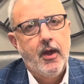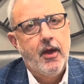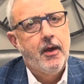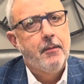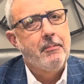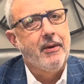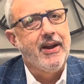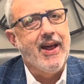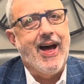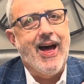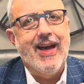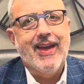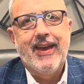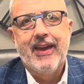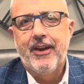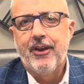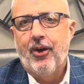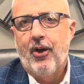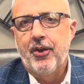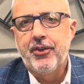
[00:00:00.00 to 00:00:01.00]
But I
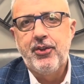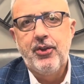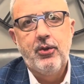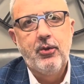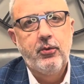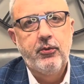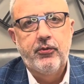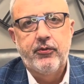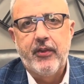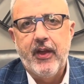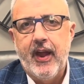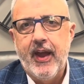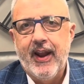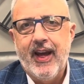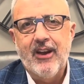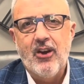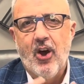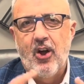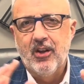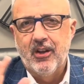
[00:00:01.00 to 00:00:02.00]
cannot use that. I
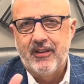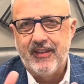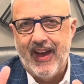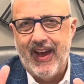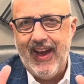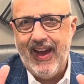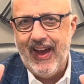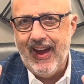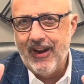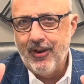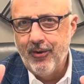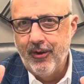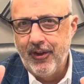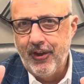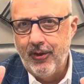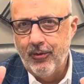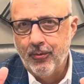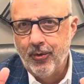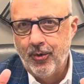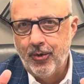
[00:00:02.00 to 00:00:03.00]
call it the
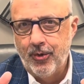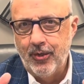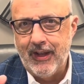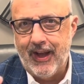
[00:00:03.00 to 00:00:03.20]
aggregate rule.